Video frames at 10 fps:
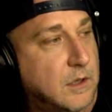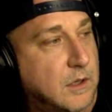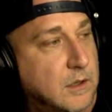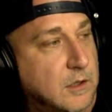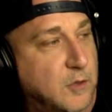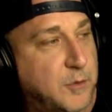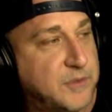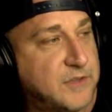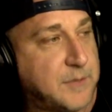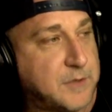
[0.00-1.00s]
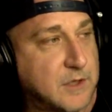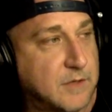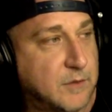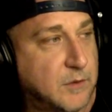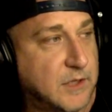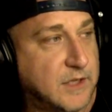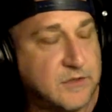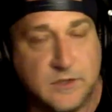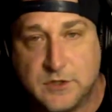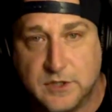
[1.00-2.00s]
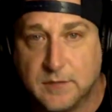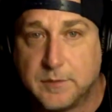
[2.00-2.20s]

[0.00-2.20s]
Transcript: your perception of a relationship